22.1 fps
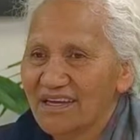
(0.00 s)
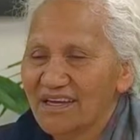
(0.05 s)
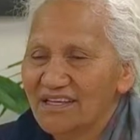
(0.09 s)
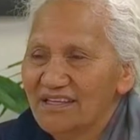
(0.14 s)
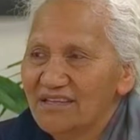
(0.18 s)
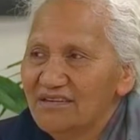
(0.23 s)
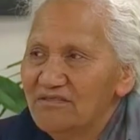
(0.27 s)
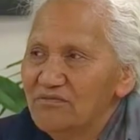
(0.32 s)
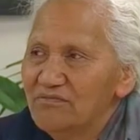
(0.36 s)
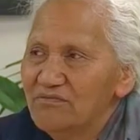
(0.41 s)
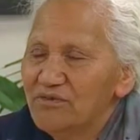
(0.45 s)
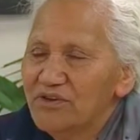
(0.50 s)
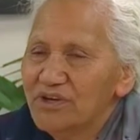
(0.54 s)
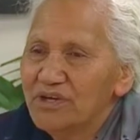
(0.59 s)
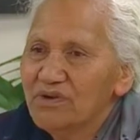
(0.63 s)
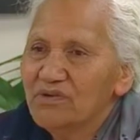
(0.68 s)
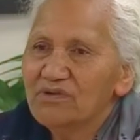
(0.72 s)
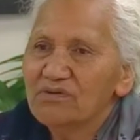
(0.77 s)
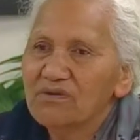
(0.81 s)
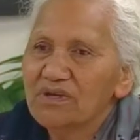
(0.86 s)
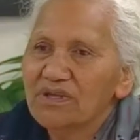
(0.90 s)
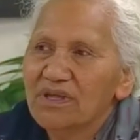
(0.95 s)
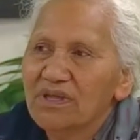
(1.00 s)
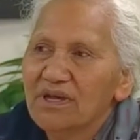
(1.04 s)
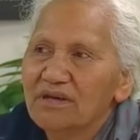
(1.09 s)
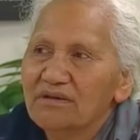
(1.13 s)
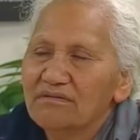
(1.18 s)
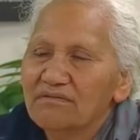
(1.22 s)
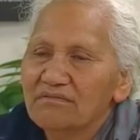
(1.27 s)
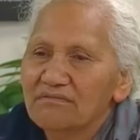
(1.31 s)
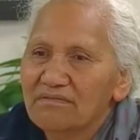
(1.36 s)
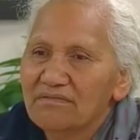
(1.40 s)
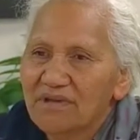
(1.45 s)
he didn't bring all of
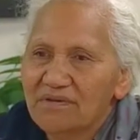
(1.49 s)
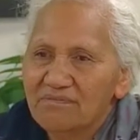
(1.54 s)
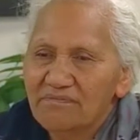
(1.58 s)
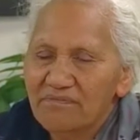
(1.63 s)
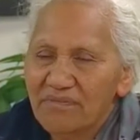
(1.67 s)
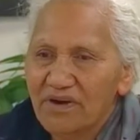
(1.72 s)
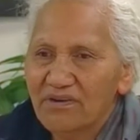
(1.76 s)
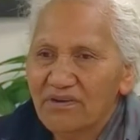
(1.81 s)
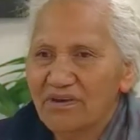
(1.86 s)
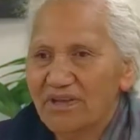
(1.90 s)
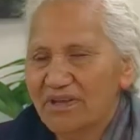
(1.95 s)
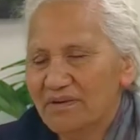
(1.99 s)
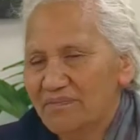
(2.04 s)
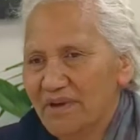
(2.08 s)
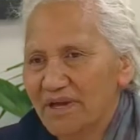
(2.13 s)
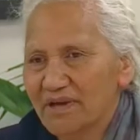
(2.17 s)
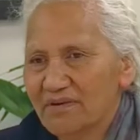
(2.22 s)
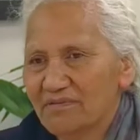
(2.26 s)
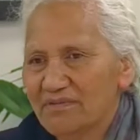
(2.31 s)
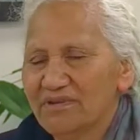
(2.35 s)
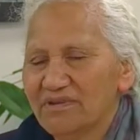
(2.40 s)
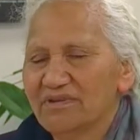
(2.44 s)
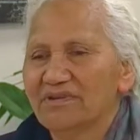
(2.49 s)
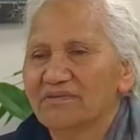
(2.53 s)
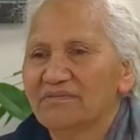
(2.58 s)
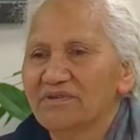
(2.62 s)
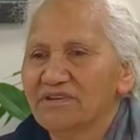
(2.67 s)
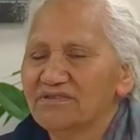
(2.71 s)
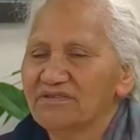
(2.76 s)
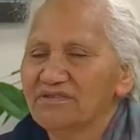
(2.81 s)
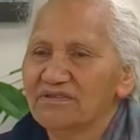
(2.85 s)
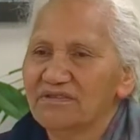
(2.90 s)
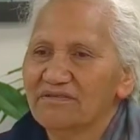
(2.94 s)
that, that puri back with
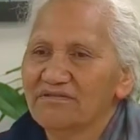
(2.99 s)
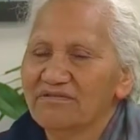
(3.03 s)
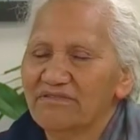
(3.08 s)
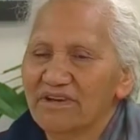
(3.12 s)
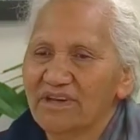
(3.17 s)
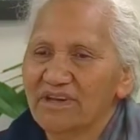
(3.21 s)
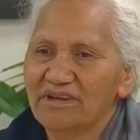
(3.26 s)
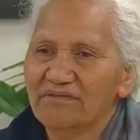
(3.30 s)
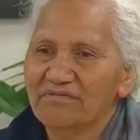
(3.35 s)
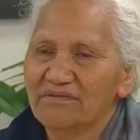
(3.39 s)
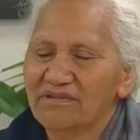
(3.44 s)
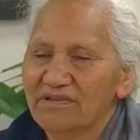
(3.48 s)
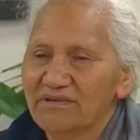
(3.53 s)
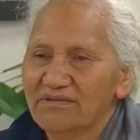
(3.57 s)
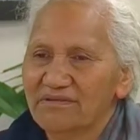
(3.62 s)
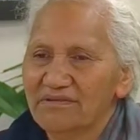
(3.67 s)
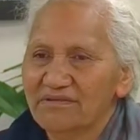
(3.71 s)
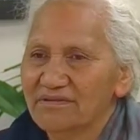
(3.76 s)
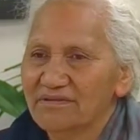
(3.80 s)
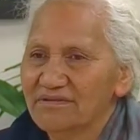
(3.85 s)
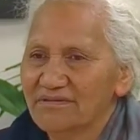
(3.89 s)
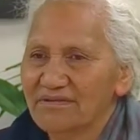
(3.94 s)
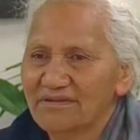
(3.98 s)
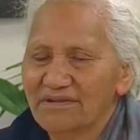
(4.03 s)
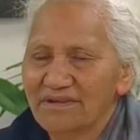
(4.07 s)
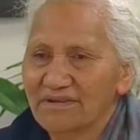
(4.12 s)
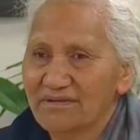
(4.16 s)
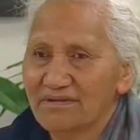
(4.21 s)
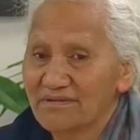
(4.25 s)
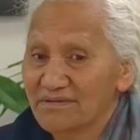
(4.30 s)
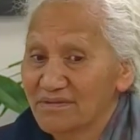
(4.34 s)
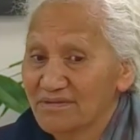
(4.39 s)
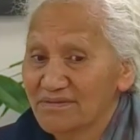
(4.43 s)
him into the whare It,
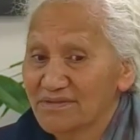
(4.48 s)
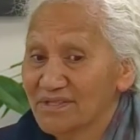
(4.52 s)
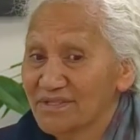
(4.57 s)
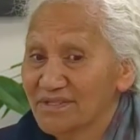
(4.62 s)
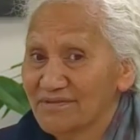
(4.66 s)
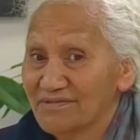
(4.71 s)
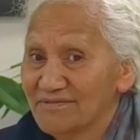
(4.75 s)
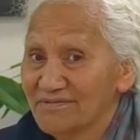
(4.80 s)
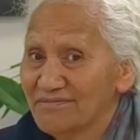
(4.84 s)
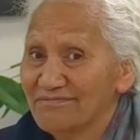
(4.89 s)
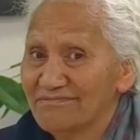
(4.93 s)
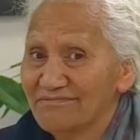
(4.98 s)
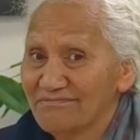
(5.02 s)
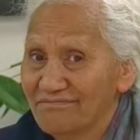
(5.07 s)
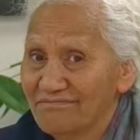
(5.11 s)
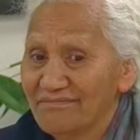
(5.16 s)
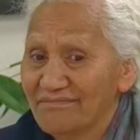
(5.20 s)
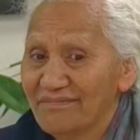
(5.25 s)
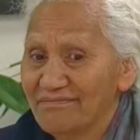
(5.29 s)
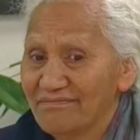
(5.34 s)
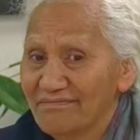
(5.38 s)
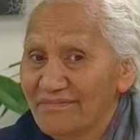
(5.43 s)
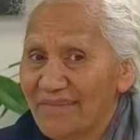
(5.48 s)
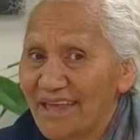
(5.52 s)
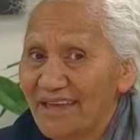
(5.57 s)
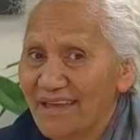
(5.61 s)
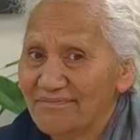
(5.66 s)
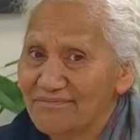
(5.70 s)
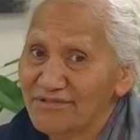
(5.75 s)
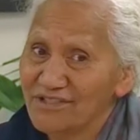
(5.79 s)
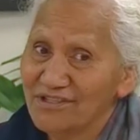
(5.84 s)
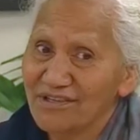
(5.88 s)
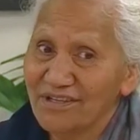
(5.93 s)
it was
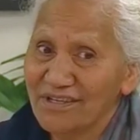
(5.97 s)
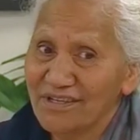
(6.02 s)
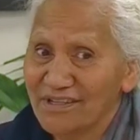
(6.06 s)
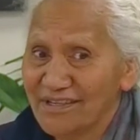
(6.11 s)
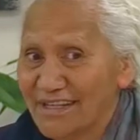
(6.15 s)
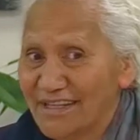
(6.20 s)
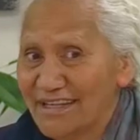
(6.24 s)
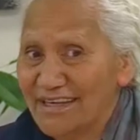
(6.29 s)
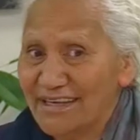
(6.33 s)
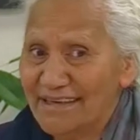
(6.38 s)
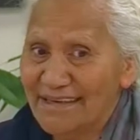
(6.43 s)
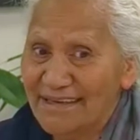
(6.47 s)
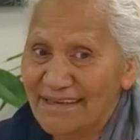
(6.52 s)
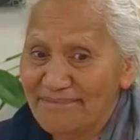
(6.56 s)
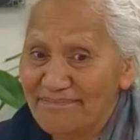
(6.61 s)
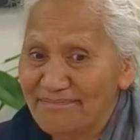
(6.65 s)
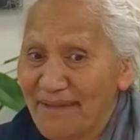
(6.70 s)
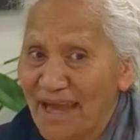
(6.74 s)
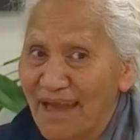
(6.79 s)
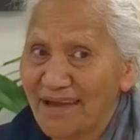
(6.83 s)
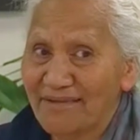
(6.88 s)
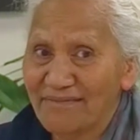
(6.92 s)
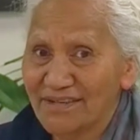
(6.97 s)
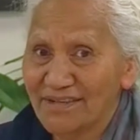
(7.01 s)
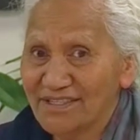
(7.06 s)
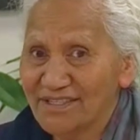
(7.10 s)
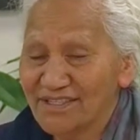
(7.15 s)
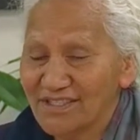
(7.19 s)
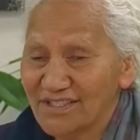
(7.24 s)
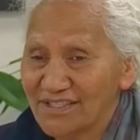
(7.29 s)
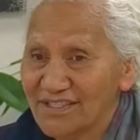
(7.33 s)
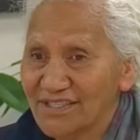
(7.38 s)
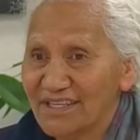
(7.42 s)
absolutely
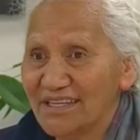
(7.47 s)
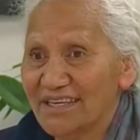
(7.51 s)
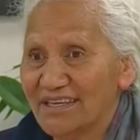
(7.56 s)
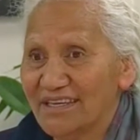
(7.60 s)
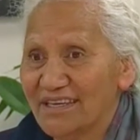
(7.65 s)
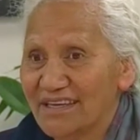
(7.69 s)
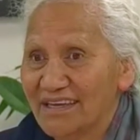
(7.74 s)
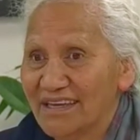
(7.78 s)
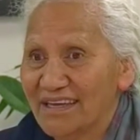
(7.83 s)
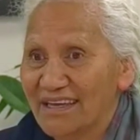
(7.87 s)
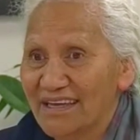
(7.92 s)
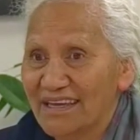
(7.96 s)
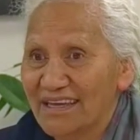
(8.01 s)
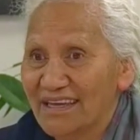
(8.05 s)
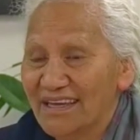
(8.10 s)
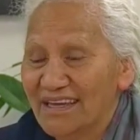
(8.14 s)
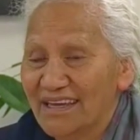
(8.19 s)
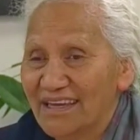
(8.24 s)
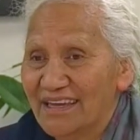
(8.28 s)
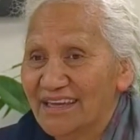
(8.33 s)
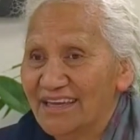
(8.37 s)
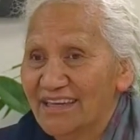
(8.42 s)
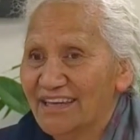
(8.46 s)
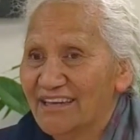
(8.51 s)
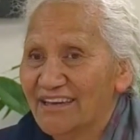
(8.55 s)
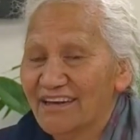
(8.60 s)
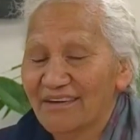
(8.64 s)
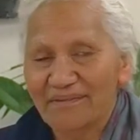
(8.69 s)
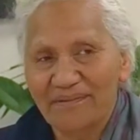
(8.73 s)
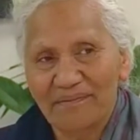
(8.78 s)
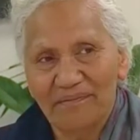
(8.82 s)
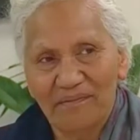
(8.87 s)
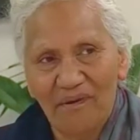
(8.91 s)
marvellous to see. You
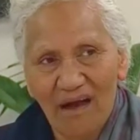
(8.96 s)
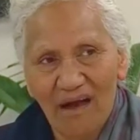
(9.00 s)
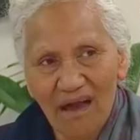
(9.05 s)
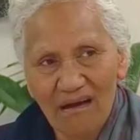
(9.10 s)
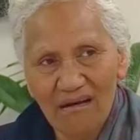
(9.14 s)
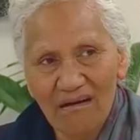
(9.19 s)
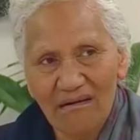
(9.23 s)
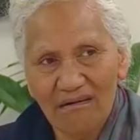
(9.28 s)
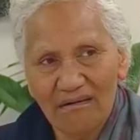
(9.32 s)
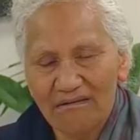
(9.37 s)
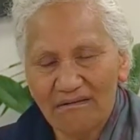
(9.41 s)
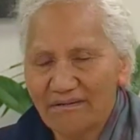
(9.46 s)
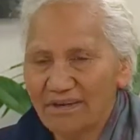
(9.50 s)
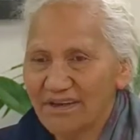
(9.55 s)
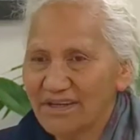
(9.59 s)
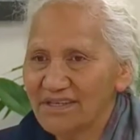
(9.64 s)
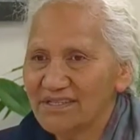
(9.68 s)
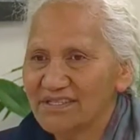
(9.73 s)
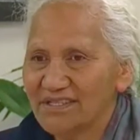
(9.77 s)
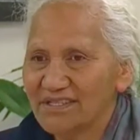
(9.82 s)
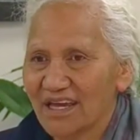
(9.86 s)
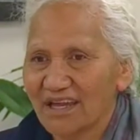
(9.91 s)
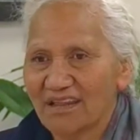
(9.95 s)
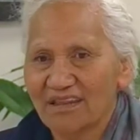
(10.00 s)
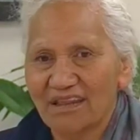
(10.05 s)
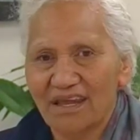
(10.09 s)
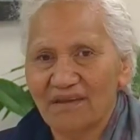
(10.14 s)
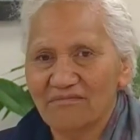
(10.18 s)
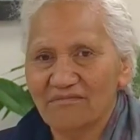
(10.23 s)
know, I thought, wow, he's done